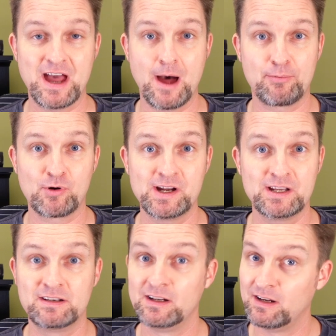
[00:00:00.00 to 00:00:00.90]

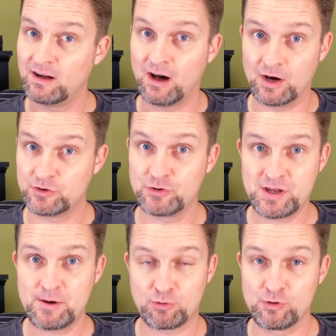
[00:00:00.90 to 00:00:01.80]
operated under
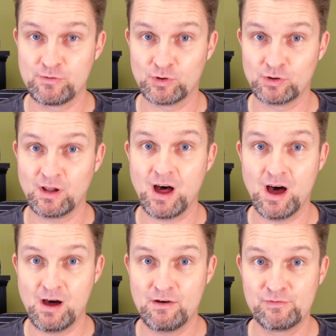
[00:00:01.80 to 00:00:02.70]
the approval
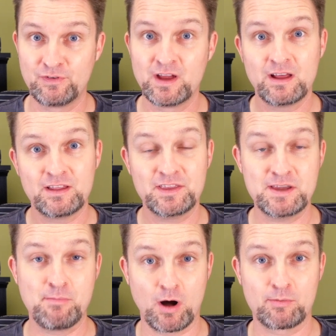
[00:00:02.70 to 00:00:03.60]
of
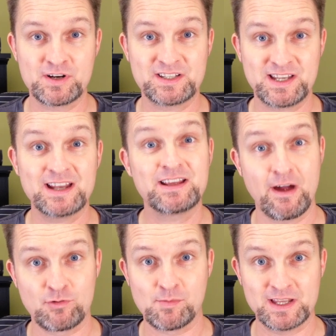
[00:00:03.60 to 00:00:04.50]
the Barbary state
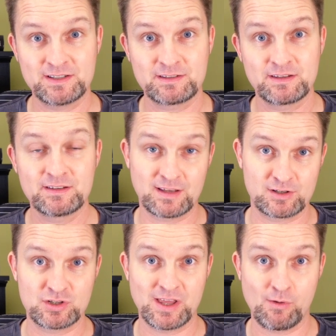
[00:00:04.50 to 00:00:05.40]
governments,
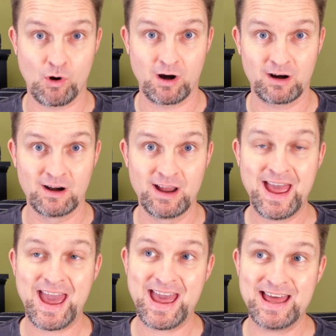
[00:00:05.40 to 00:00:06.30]
such as they were,
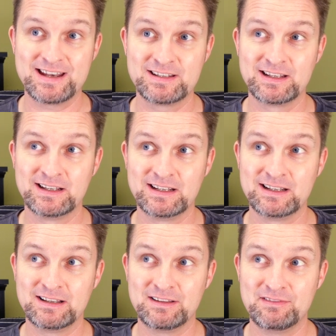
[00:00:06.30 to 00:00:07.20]
and
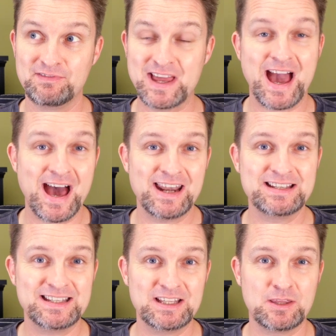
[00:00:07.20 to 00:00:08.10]
they kind
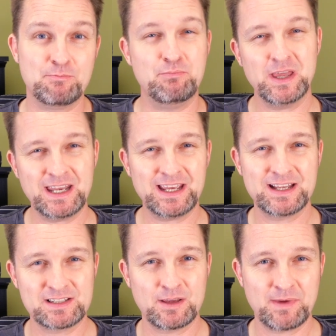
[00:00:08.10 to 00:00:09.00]
of did the bidding
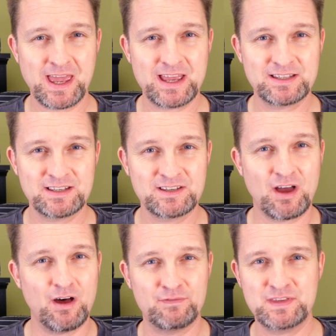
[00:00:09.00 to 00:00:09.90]
in some cases
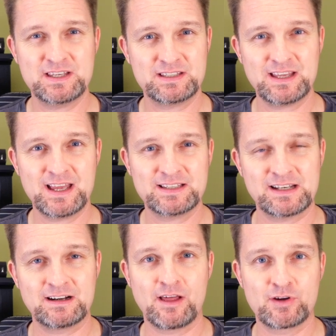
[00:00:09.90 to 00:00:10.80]
of these states,
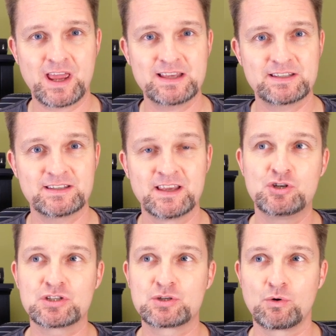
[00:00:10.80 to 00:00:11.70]
and in other cases
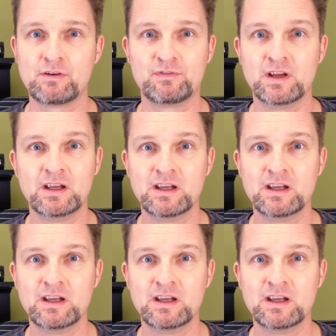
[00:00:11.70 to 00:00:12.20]
just sort of